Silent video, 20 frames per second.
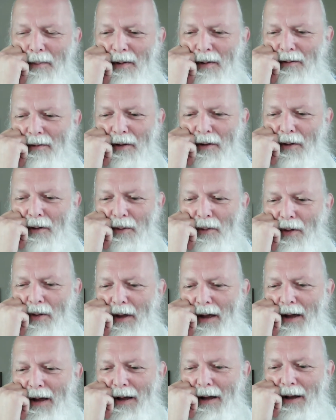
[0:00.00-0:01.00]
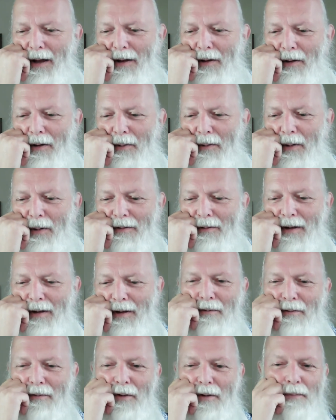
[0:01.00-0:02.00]
It's a new thing, and I don't know where it's
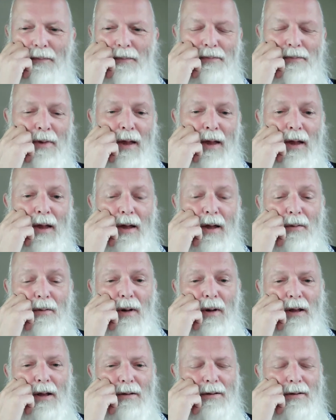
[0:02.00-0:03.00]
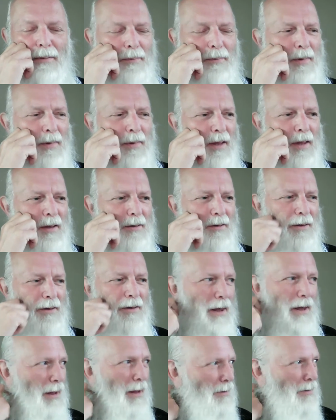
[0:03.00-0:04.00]
come from. Right.
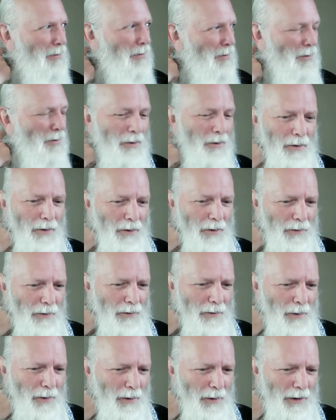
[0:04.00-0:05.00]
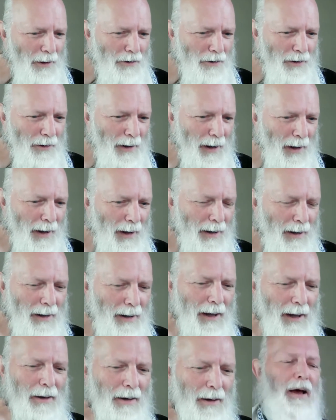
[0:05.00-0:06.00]
Today it's a sort of coolish day
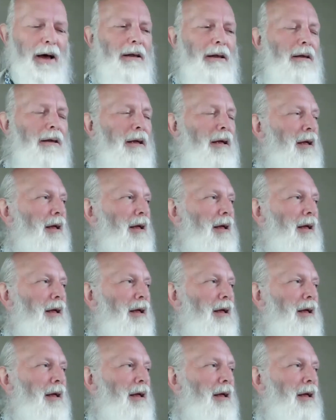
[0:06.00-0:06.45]
outside.